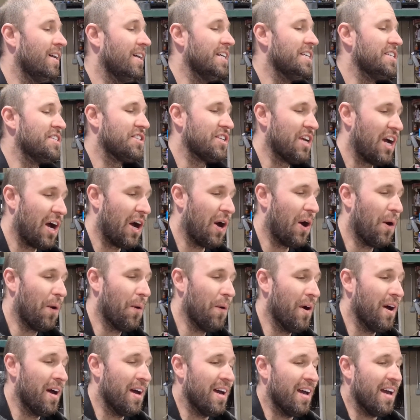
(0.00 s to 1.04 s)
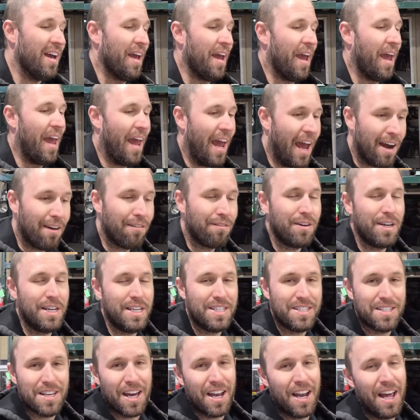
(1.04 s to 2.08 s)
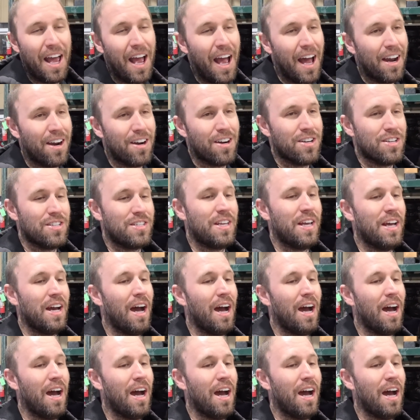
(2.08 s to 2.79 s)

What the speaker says: So every set of headers